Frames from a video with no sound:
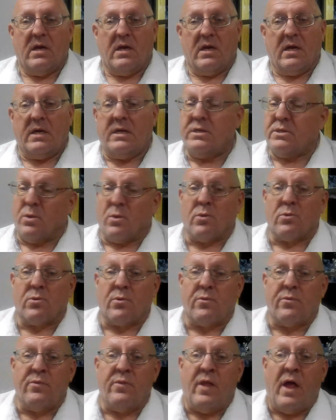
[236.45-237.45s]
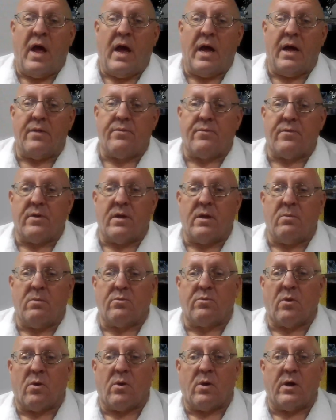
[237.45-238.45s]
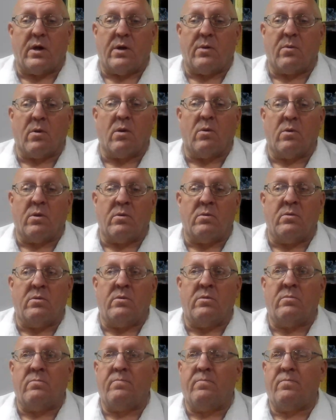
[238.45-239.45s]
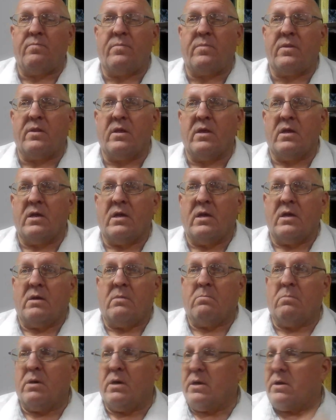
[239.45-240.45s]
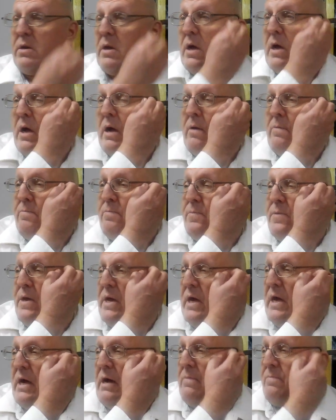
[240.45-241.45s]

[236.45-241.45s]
he's older than that, so he was already growing but uh, yeah,